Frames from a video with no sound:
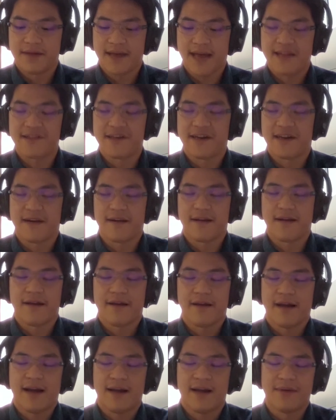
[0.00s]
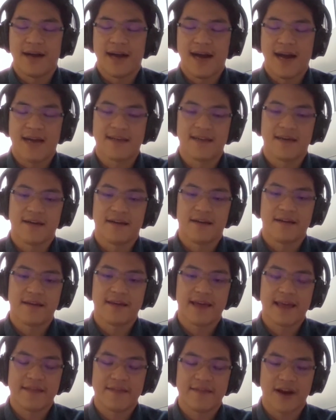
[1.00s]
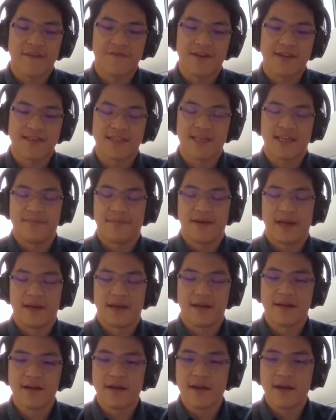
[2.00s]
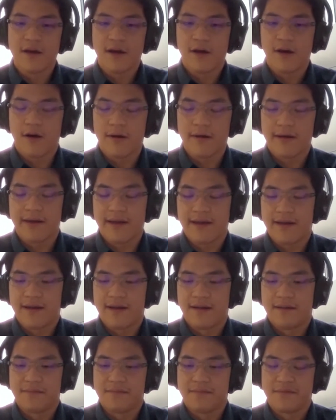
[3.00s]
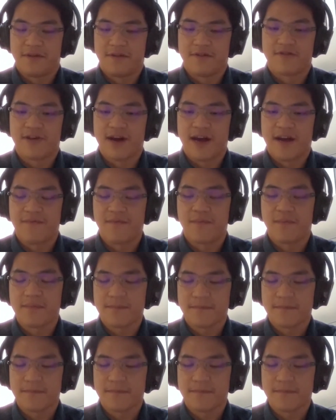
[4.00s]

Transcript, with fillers: cancer that harbor other driver gene may thrive